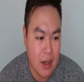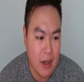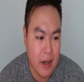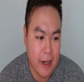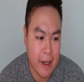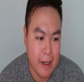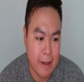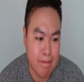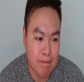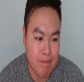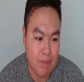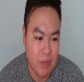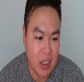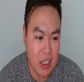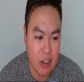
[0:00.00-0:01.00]

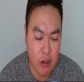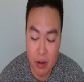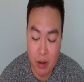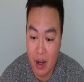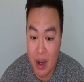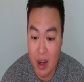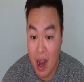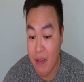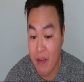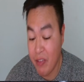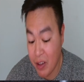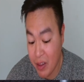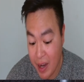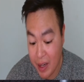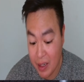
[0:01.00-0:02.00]
And I
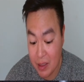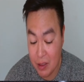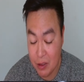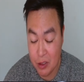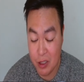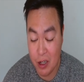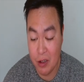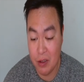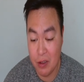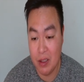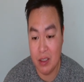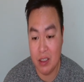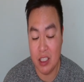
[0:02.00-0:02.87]
feel like here's another thing.